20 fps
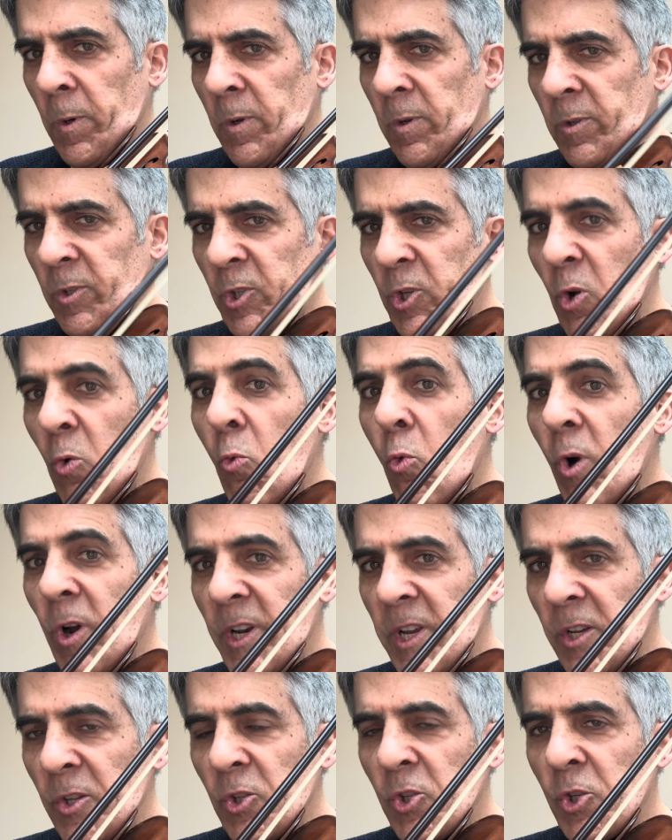So 1
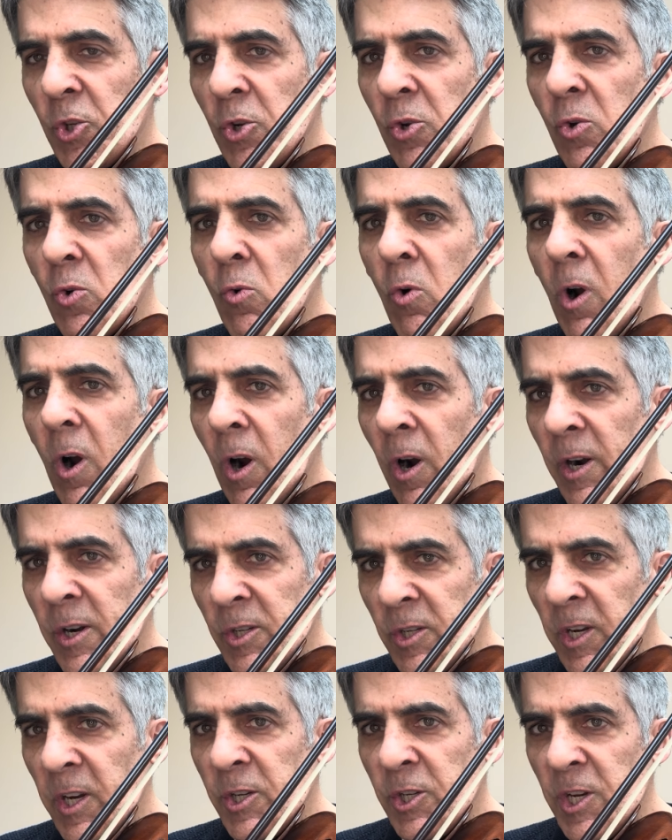and 2 are
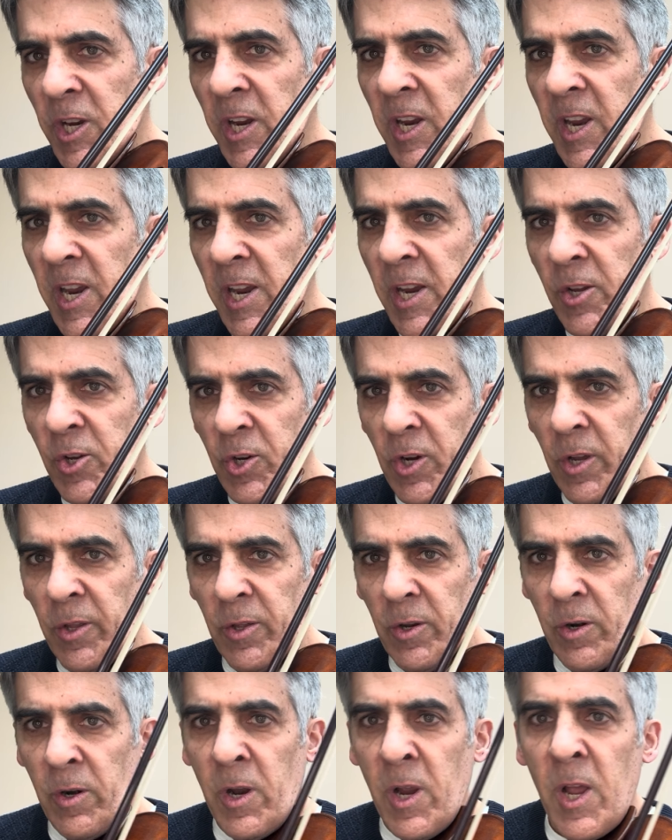touching each
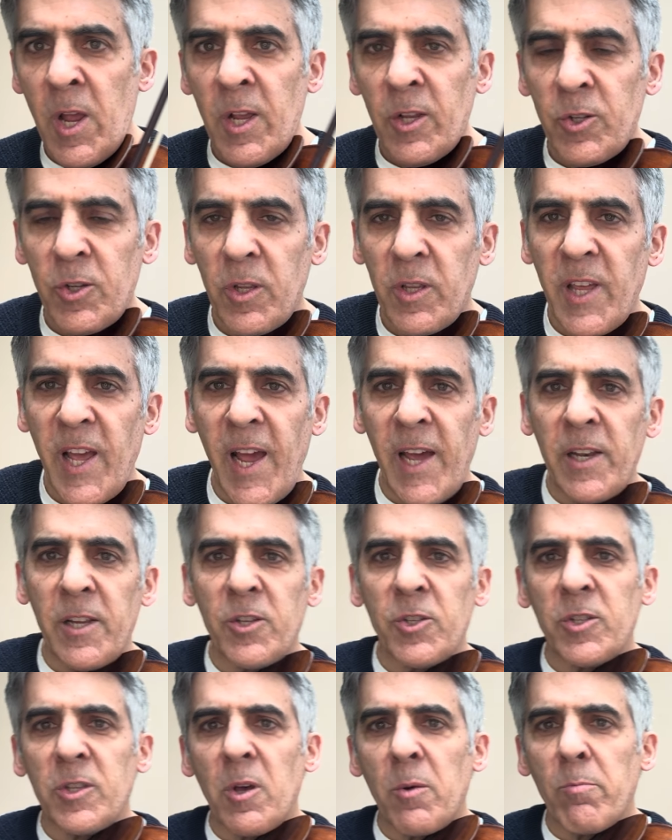other. So that
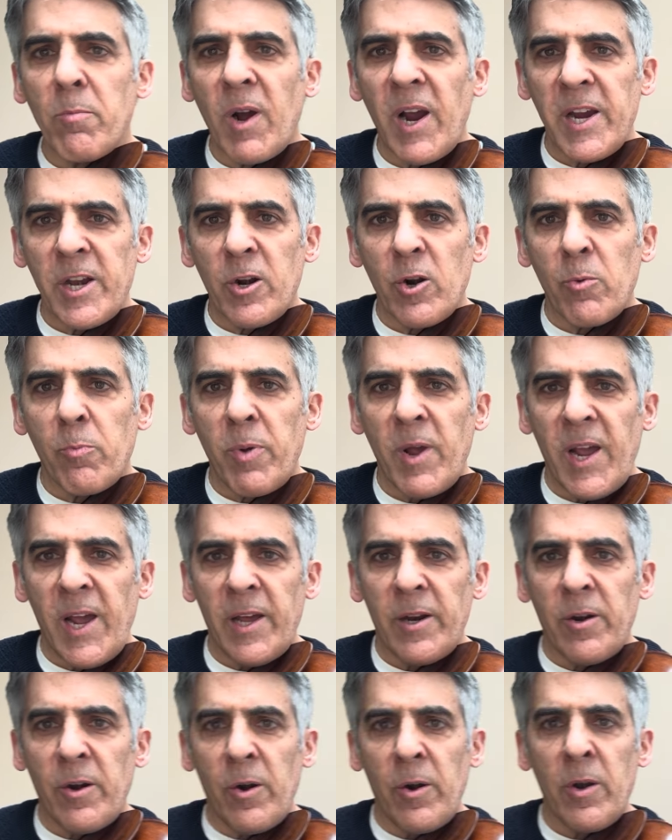is the minor
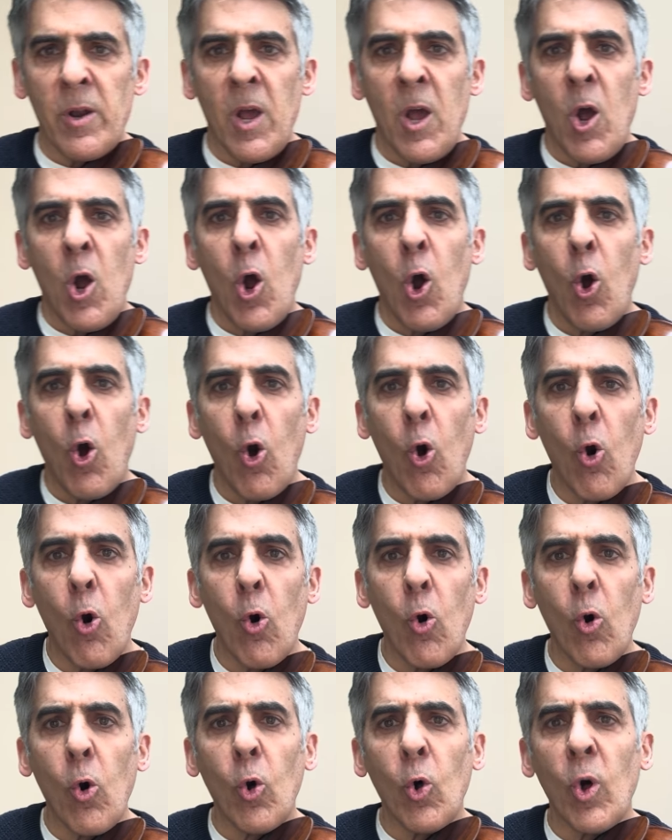pattern.
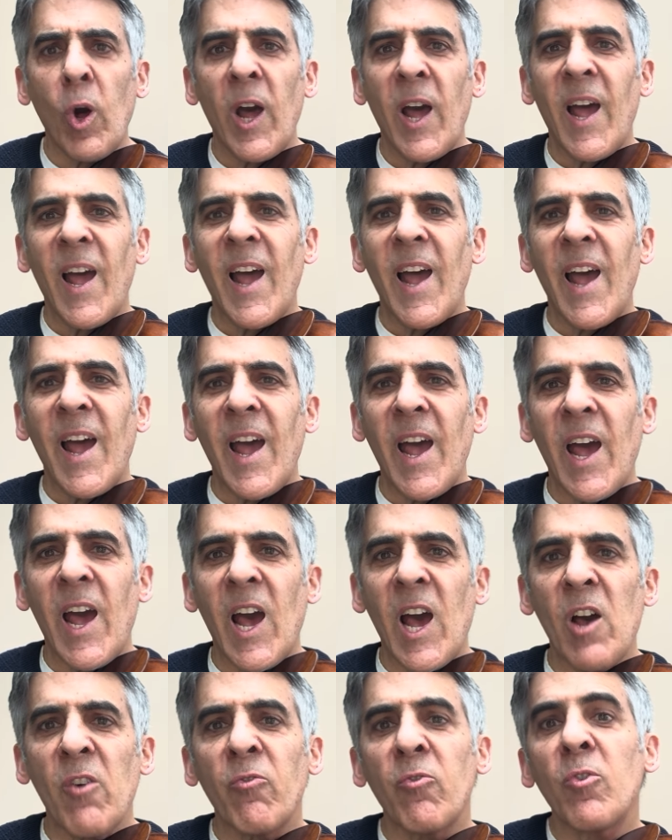Whole,
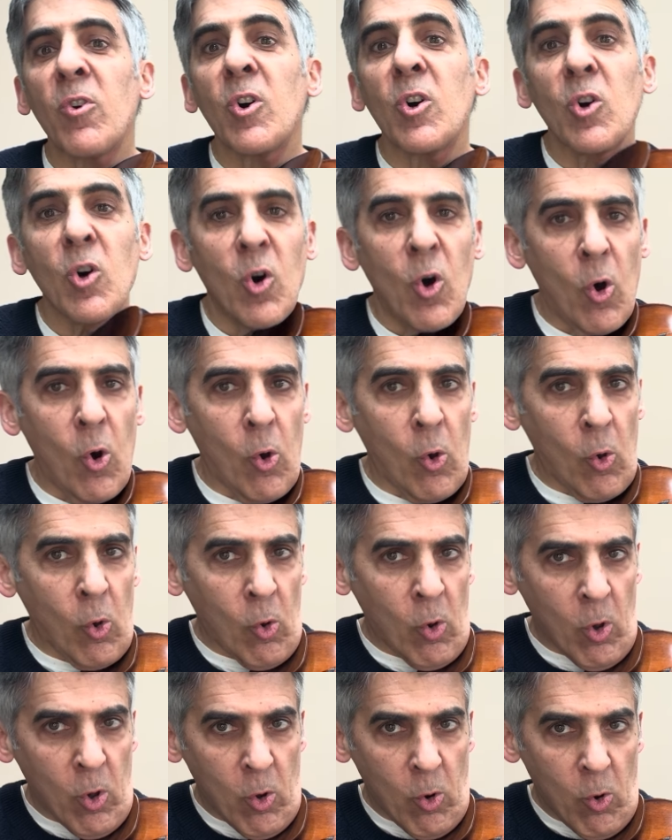half,
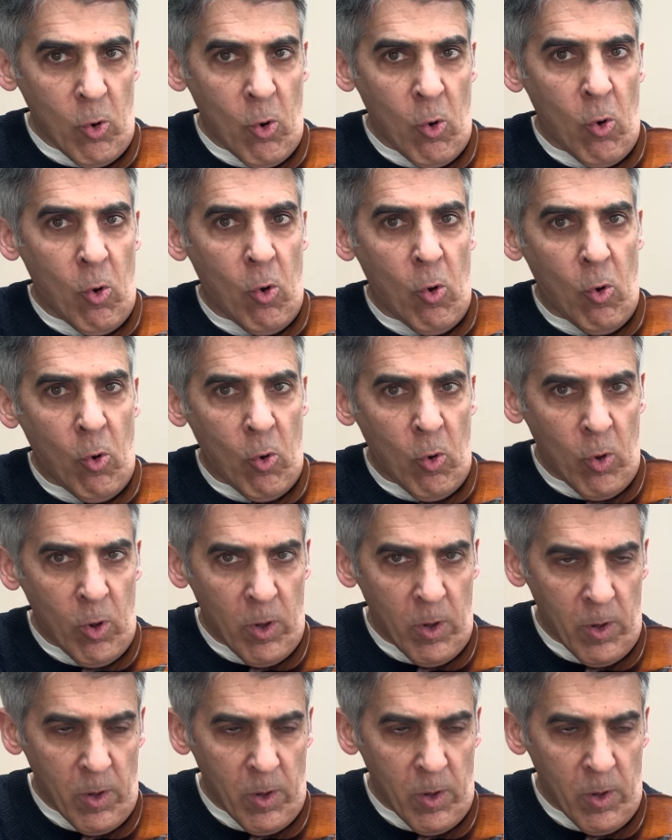whole, whole.